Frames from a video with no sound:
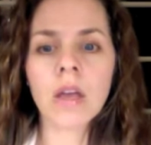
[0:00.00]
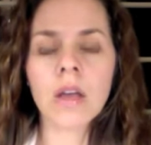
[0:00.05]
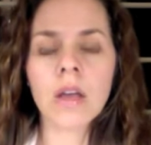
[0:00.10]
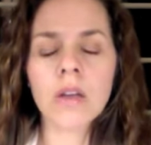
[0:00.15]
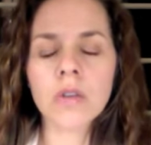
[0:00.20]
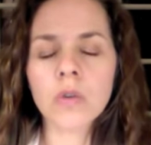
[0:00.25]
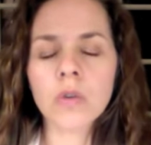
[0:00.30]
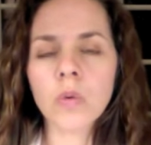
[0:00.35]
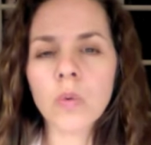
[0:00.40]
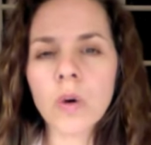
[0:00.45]

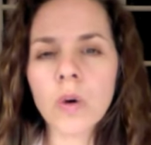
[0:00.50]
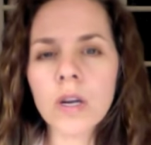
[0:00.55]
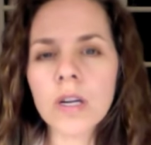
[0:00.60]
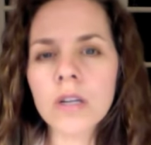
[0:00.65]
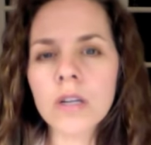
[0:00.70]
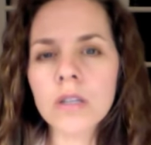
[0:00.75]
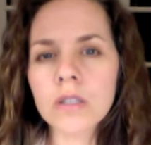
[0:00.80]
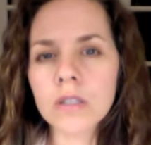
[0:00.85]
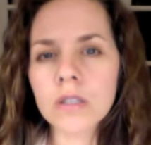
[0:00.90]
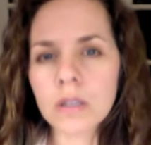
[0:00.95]
So what
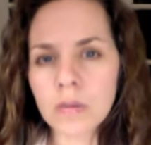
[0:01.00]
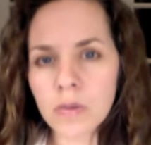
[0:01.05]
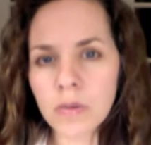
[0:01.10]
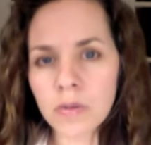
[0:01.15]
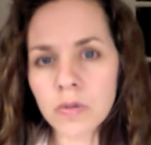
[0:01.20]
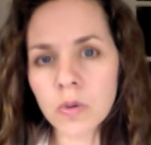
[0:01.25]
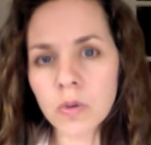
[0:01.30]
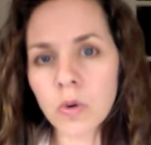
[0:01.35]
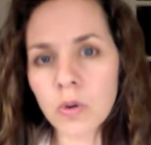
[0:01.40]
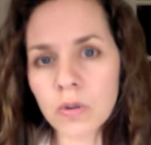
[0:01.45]
are some
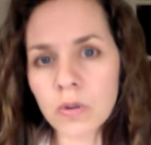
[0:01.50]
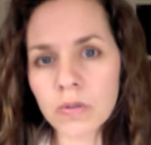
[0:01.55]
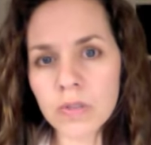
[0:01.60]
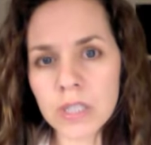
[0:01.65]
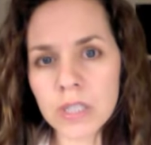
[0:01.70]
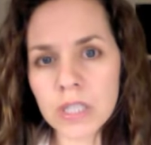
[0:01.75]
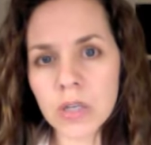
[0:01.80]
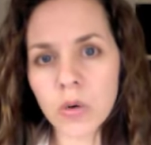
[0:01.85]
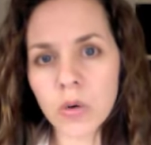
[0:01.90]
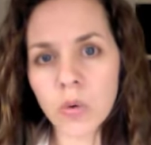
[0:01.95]
of your
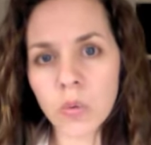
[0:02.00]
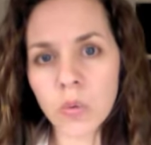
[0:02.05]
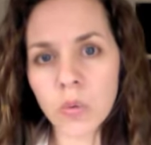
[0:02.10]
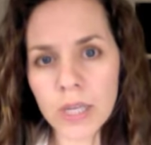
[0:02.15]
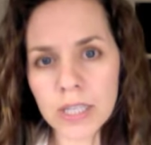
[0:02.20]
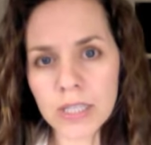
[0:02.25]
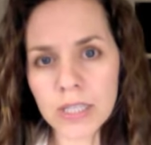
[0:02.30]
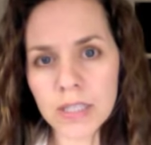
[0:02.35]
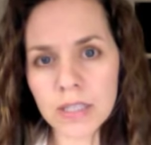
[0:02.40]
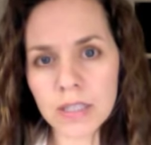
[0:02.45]
physical
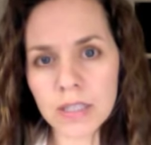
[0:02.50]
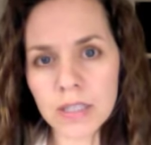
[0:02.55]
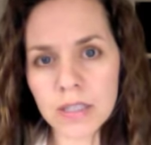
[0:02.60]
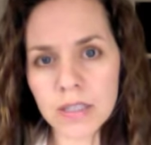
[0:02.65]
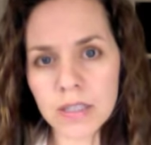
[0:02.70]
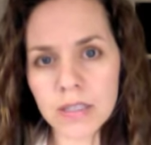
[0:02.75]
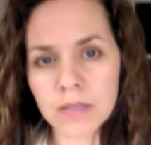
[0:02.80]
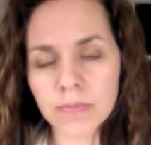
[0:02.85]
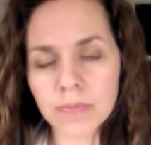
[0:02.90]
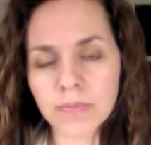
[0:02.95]

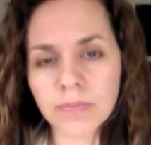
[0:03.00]
weaknesses?